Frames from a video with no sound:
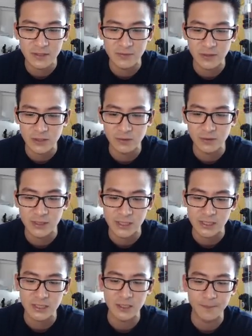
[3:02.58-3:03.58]
virtual
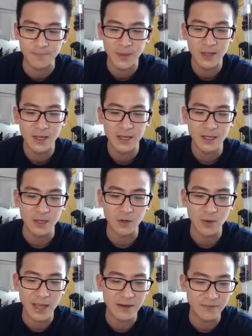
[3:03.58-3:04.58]
assistant,
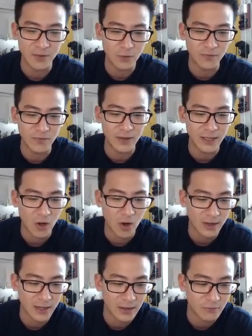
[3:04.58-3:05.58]
envelope filling,
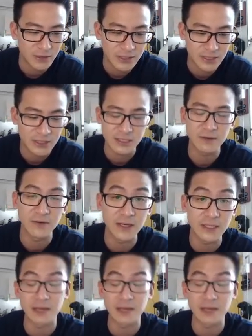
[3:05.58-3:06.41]
online research surveys.